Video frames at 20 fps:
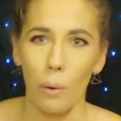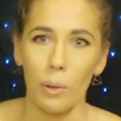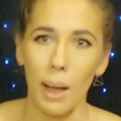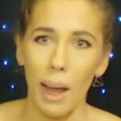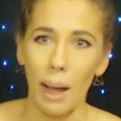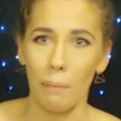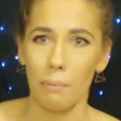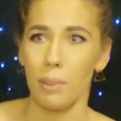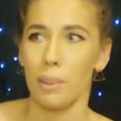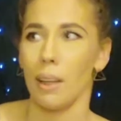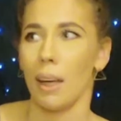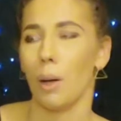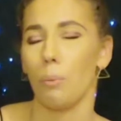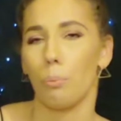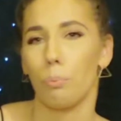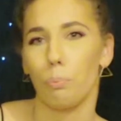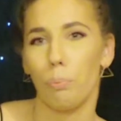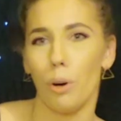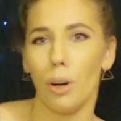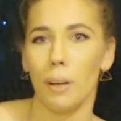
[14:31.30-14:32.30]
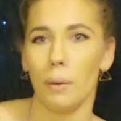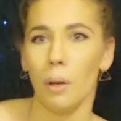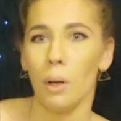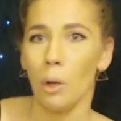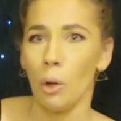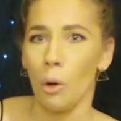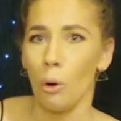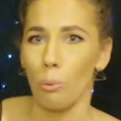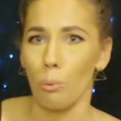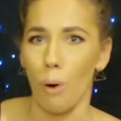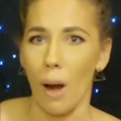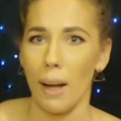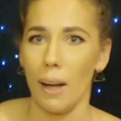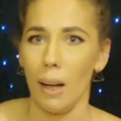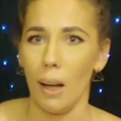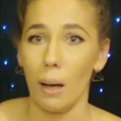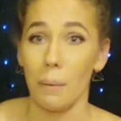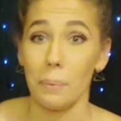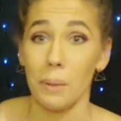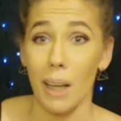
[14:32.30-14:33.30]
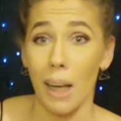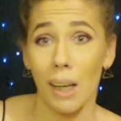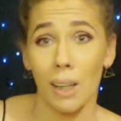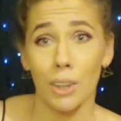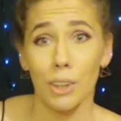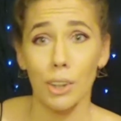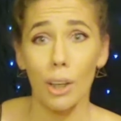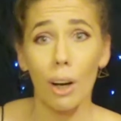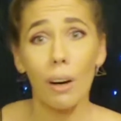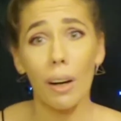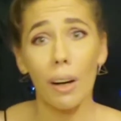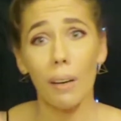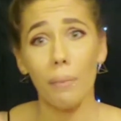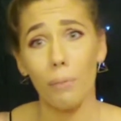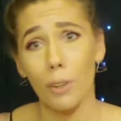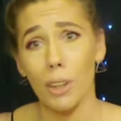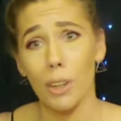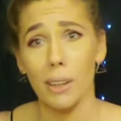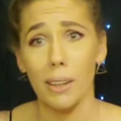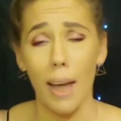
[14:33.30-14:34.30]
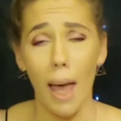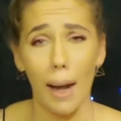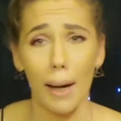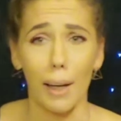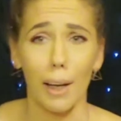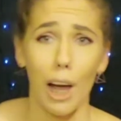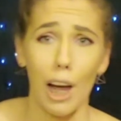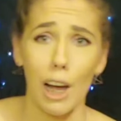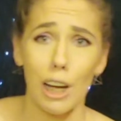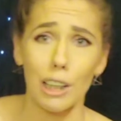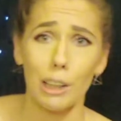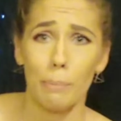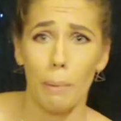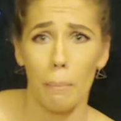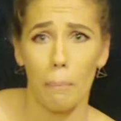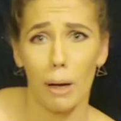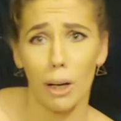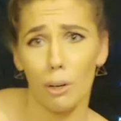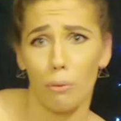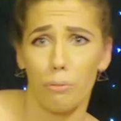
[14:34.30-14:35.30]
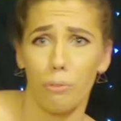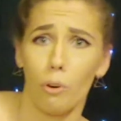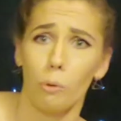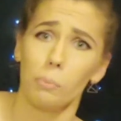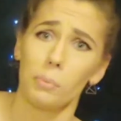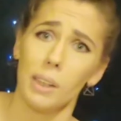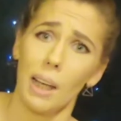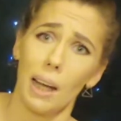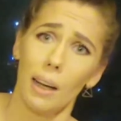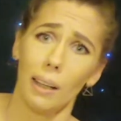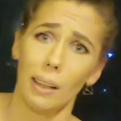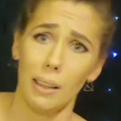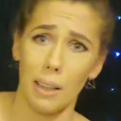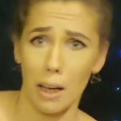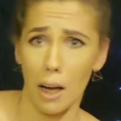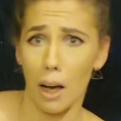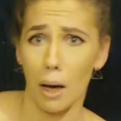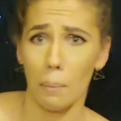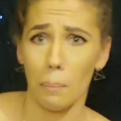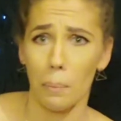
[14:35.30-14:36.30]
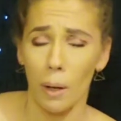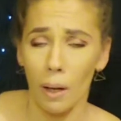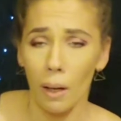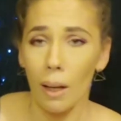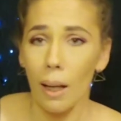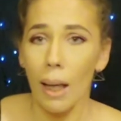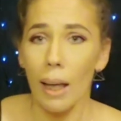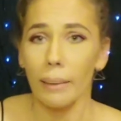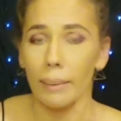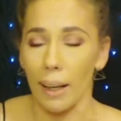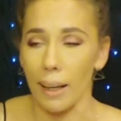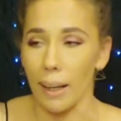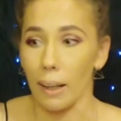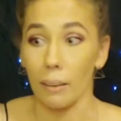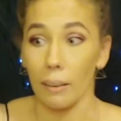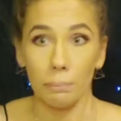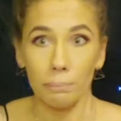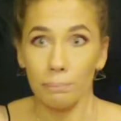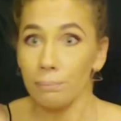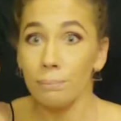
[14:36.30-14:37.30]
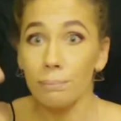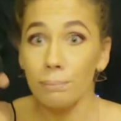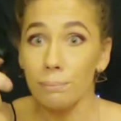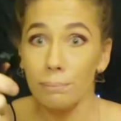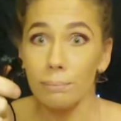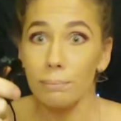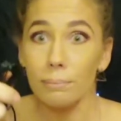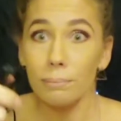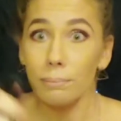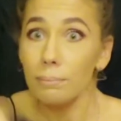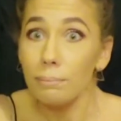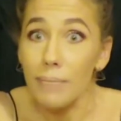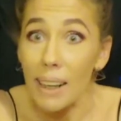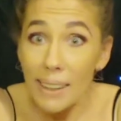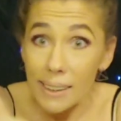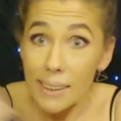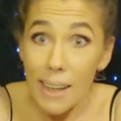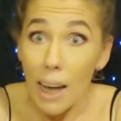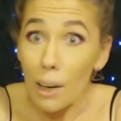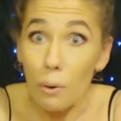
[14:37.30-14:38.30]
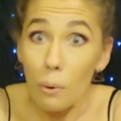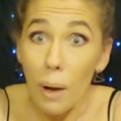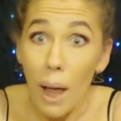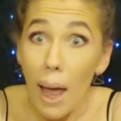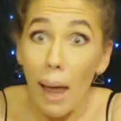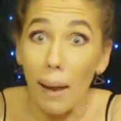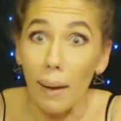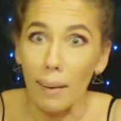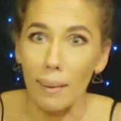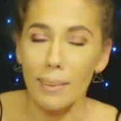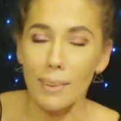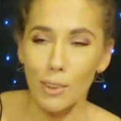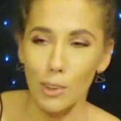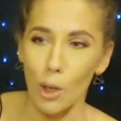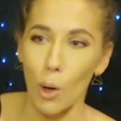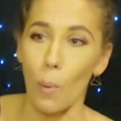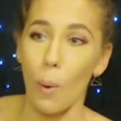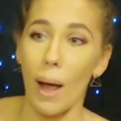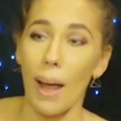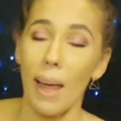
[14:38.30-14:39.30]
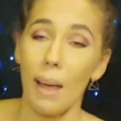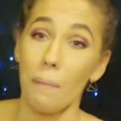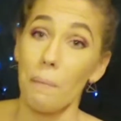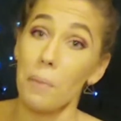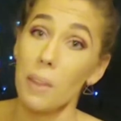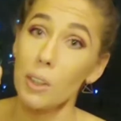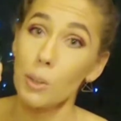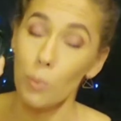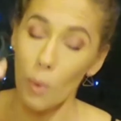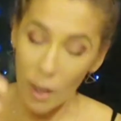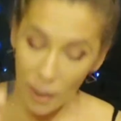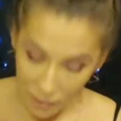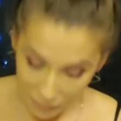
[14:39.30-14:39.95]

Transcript: have to like put writing up saying, sorry for the static, guys, my microphone's acting up. Like, that's not okay. So I have this one